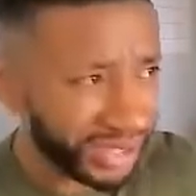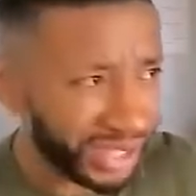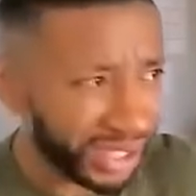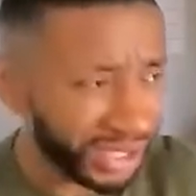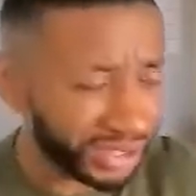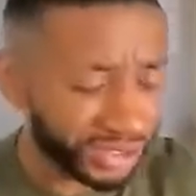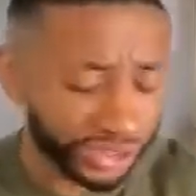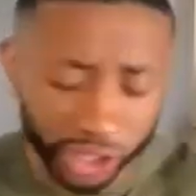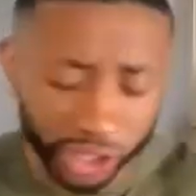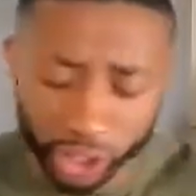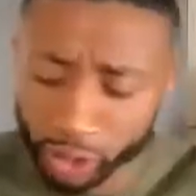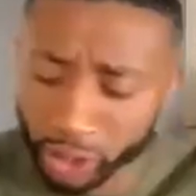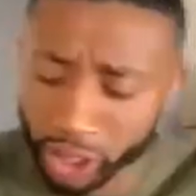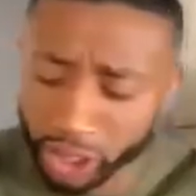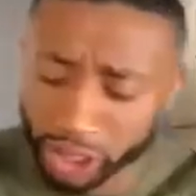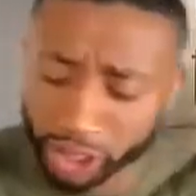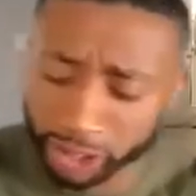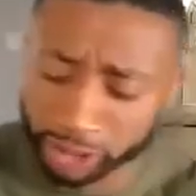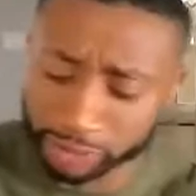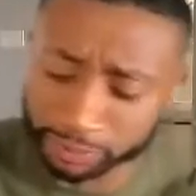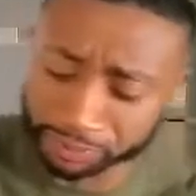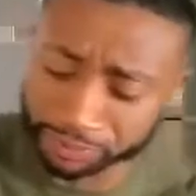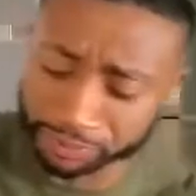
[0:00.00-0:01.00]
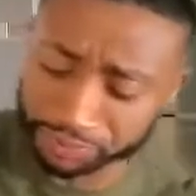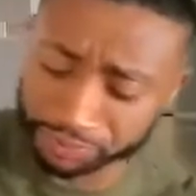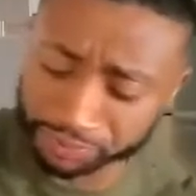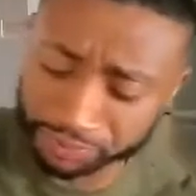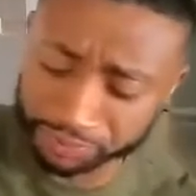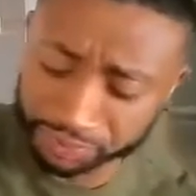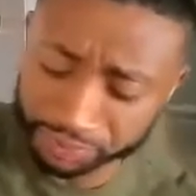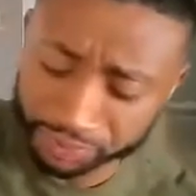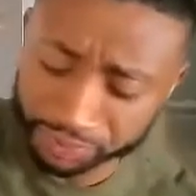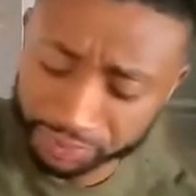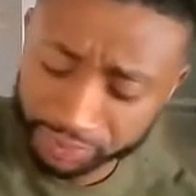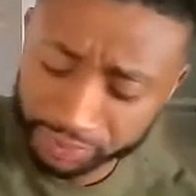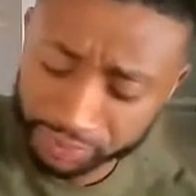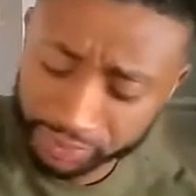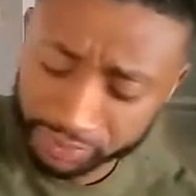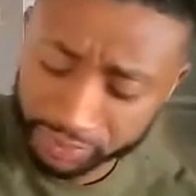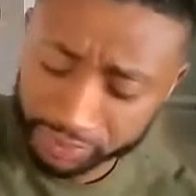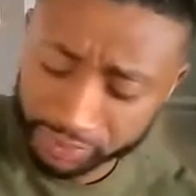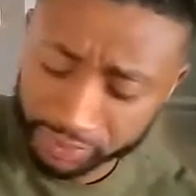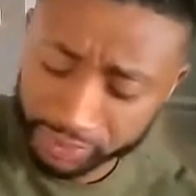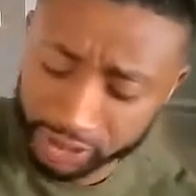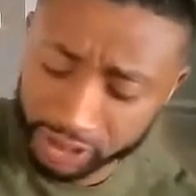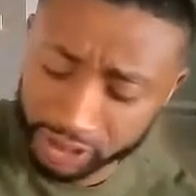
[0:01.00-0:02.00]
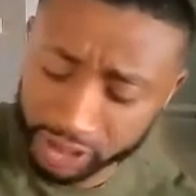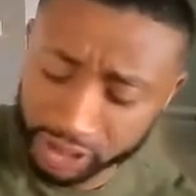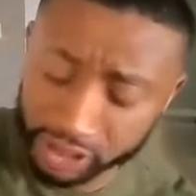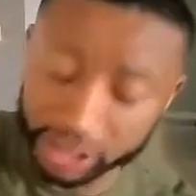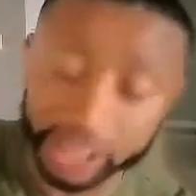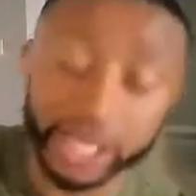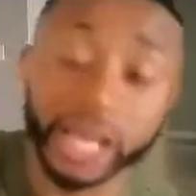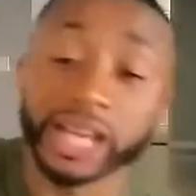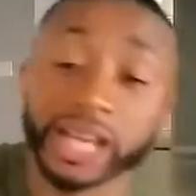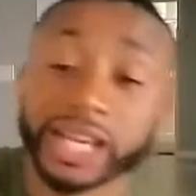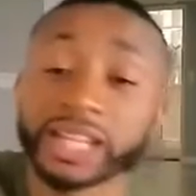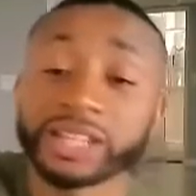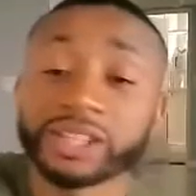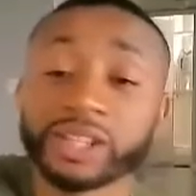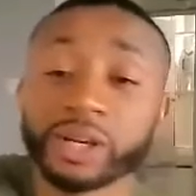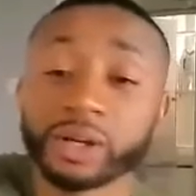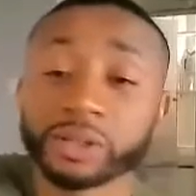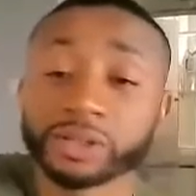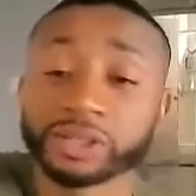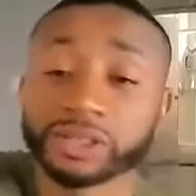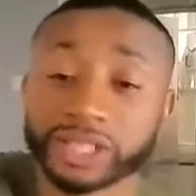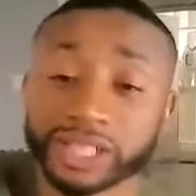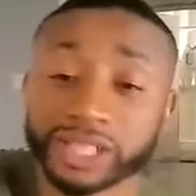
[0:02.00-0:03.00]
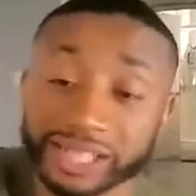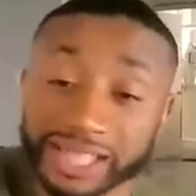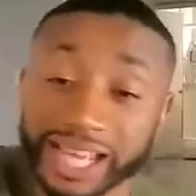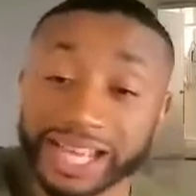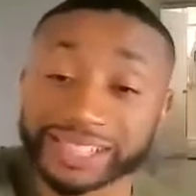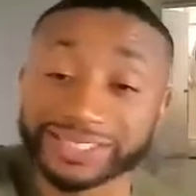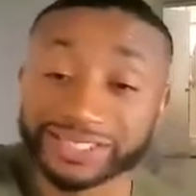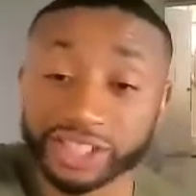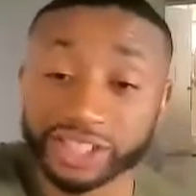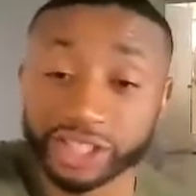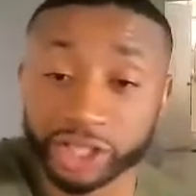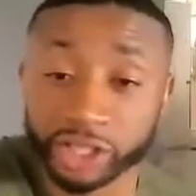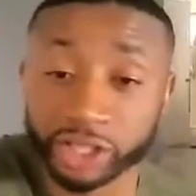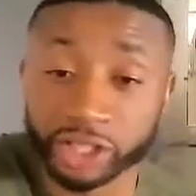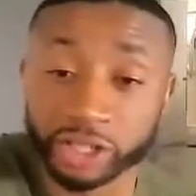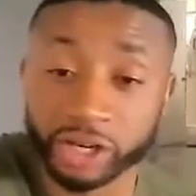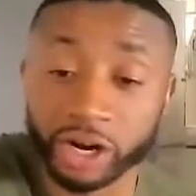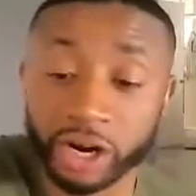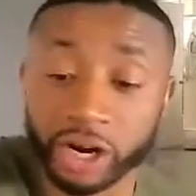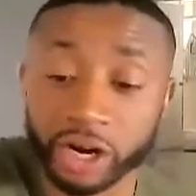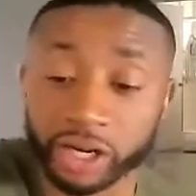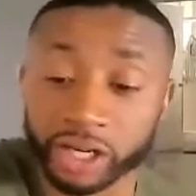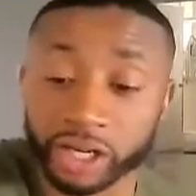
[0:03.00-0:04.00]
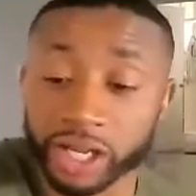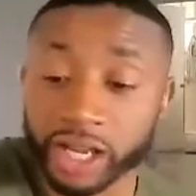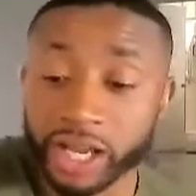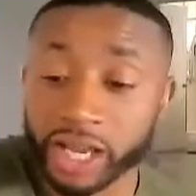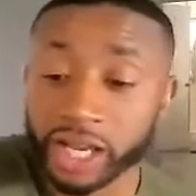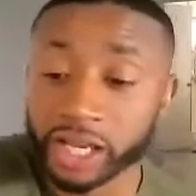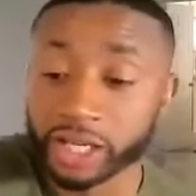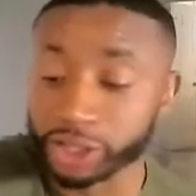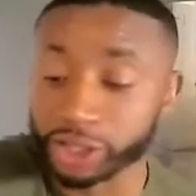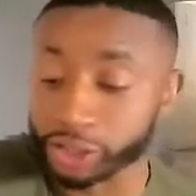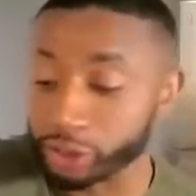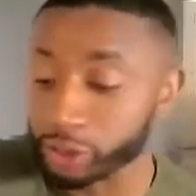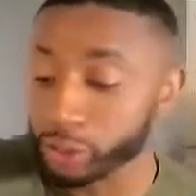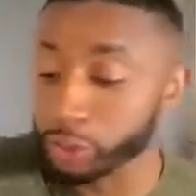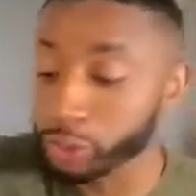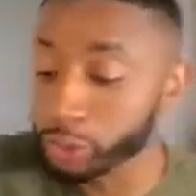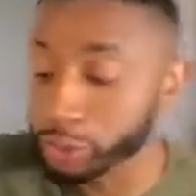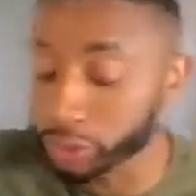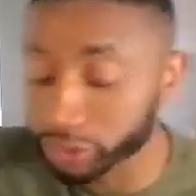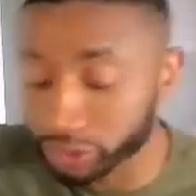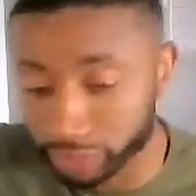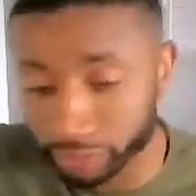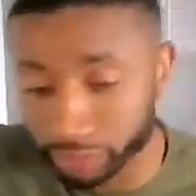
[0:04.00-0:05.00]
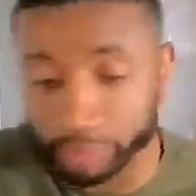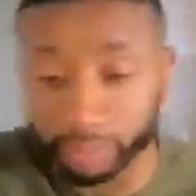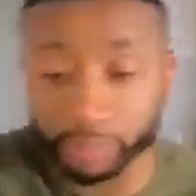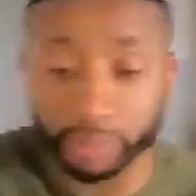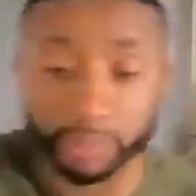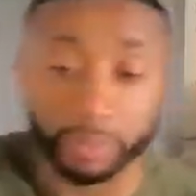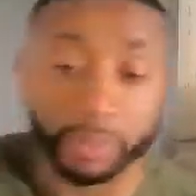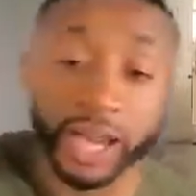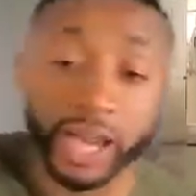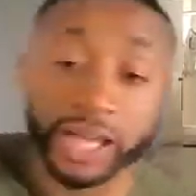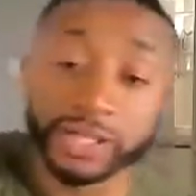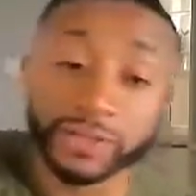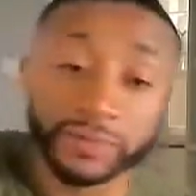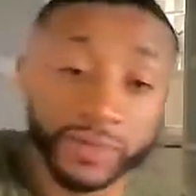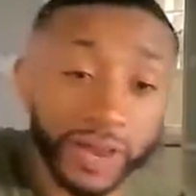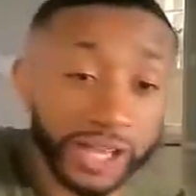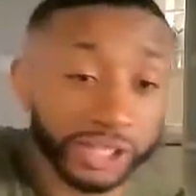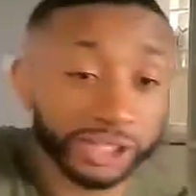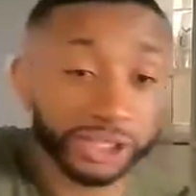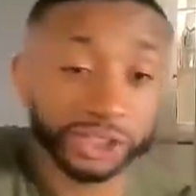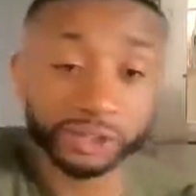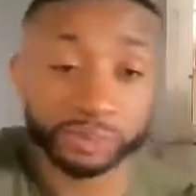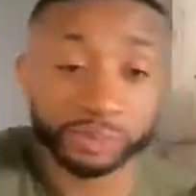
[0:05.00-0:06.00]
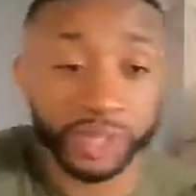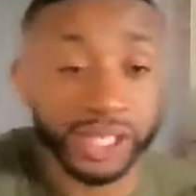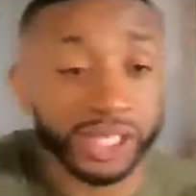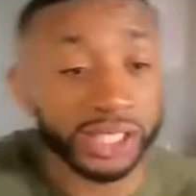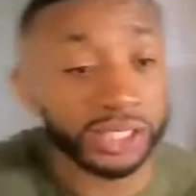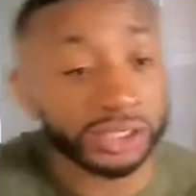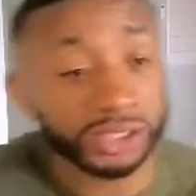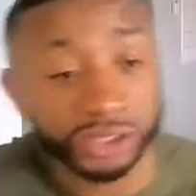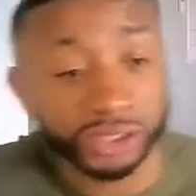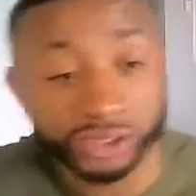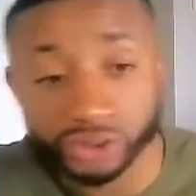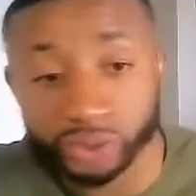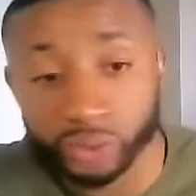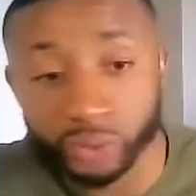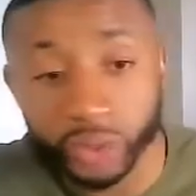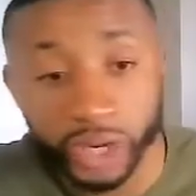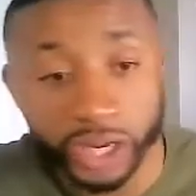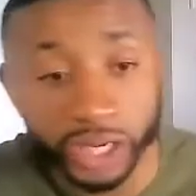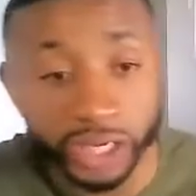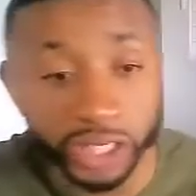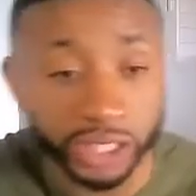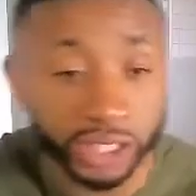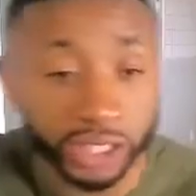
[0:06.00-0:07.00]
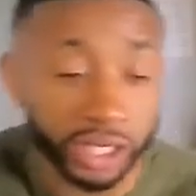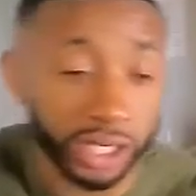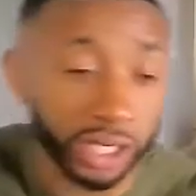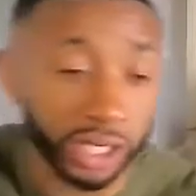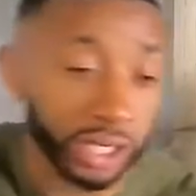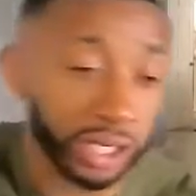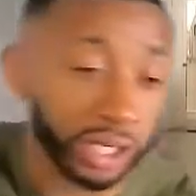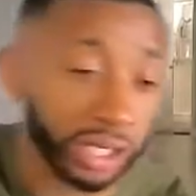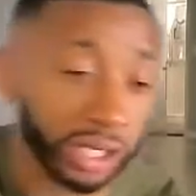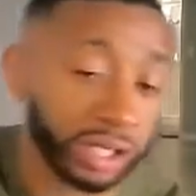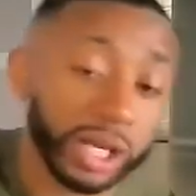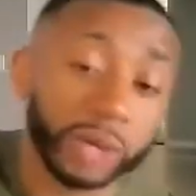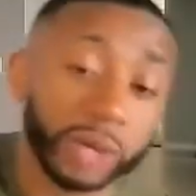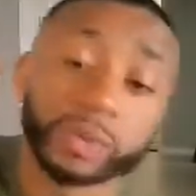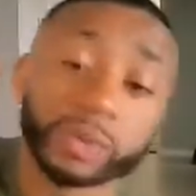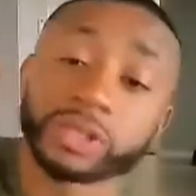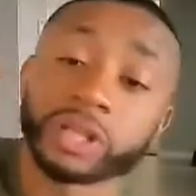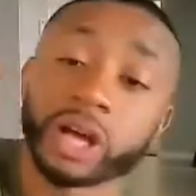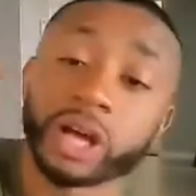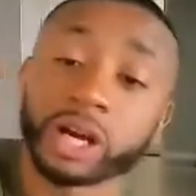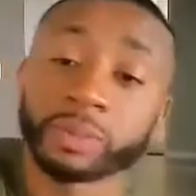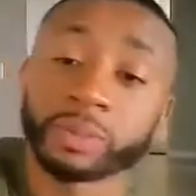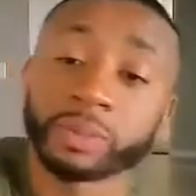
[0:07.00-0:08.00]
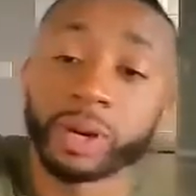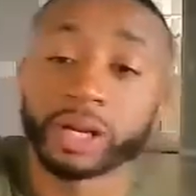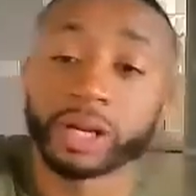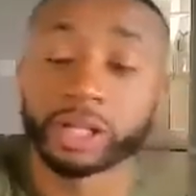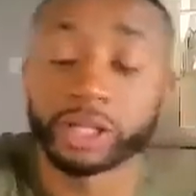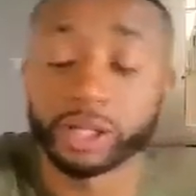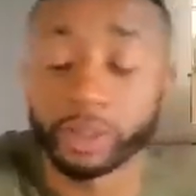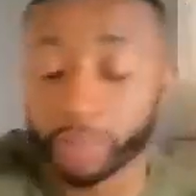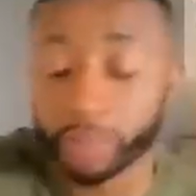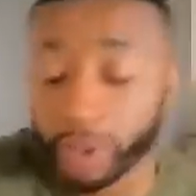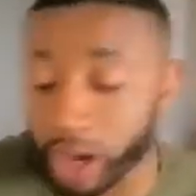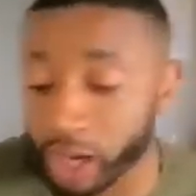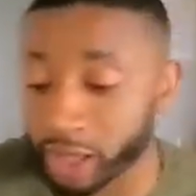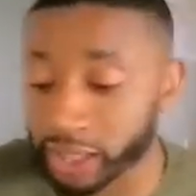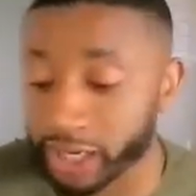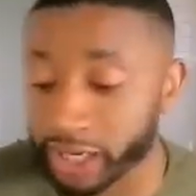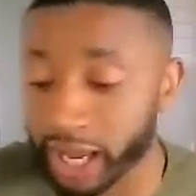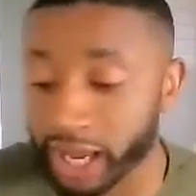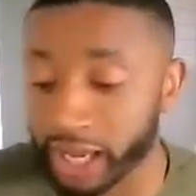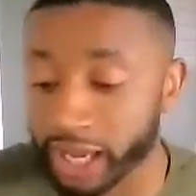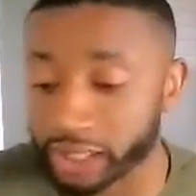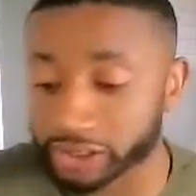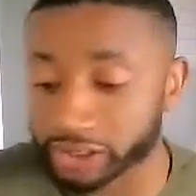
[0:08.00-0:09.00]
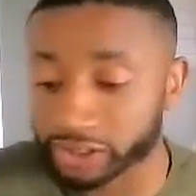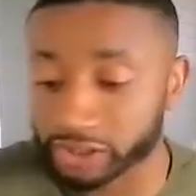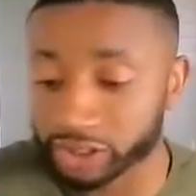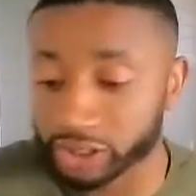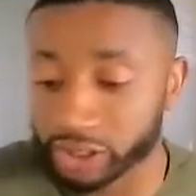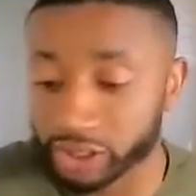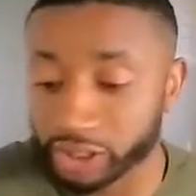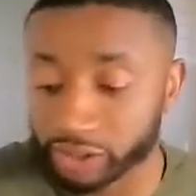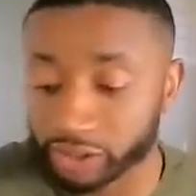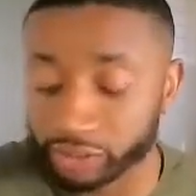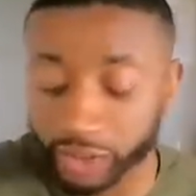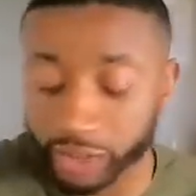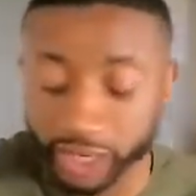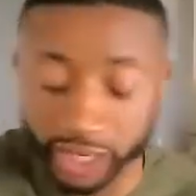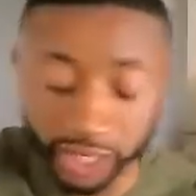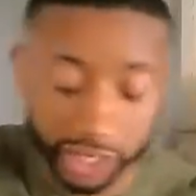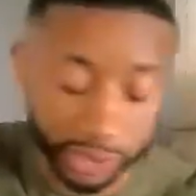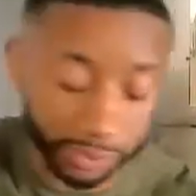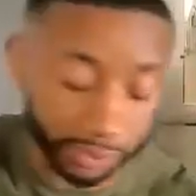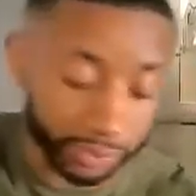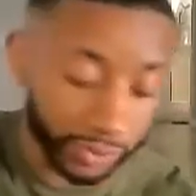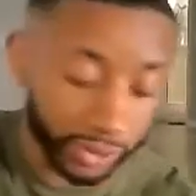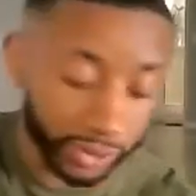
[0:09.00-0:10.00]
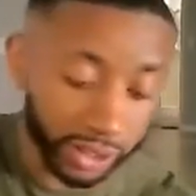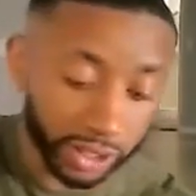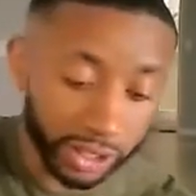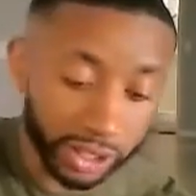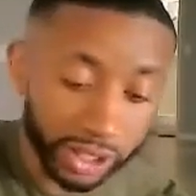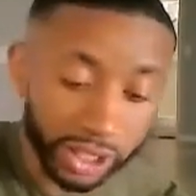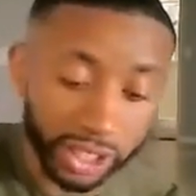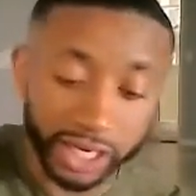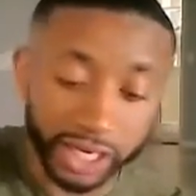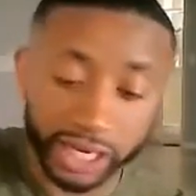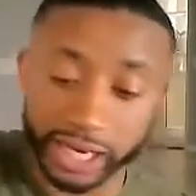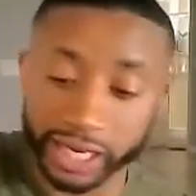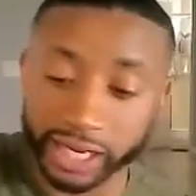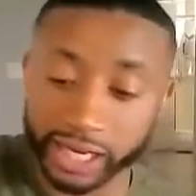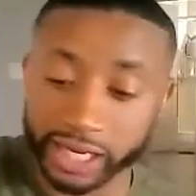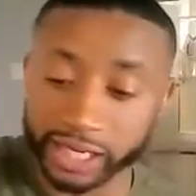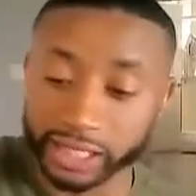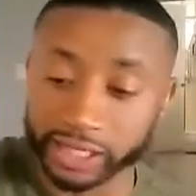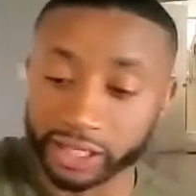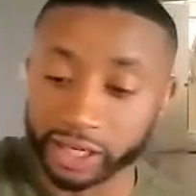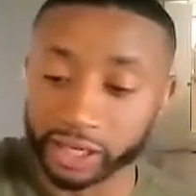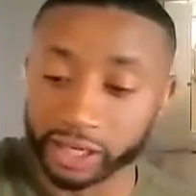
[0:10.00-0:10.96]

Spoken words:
So get that secure card. Use manufacturer spend just the way that we talk about in the podcast, right? And